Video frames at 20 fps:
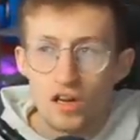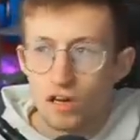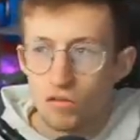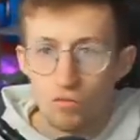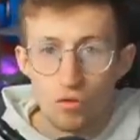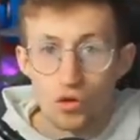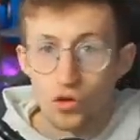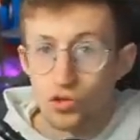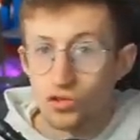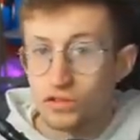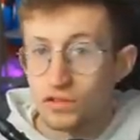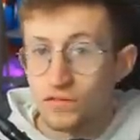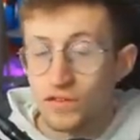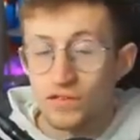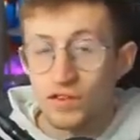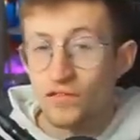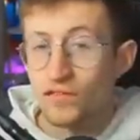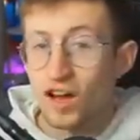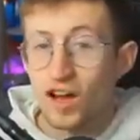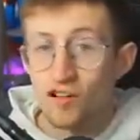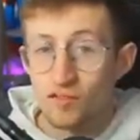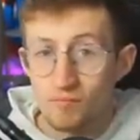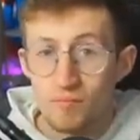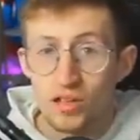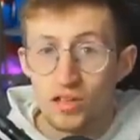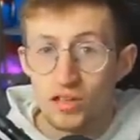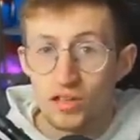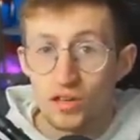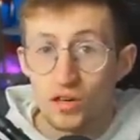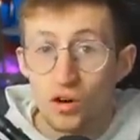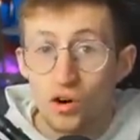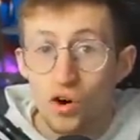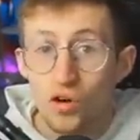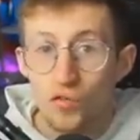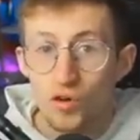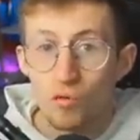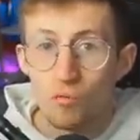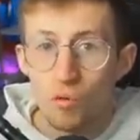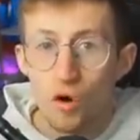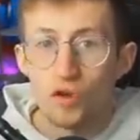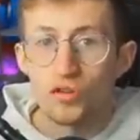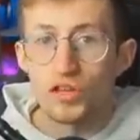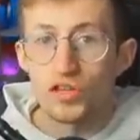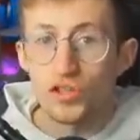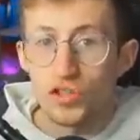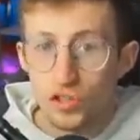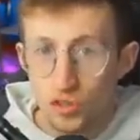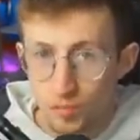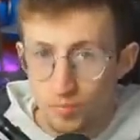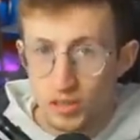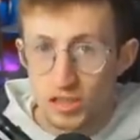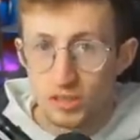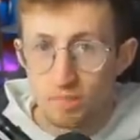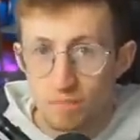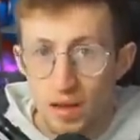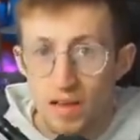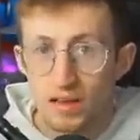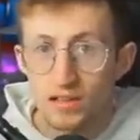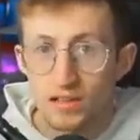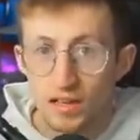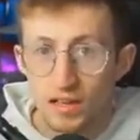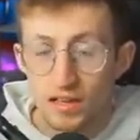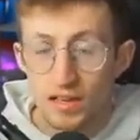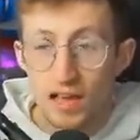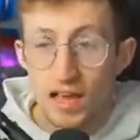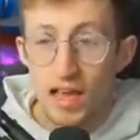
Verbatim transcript: one hundred fifty-five million over what they should be spending,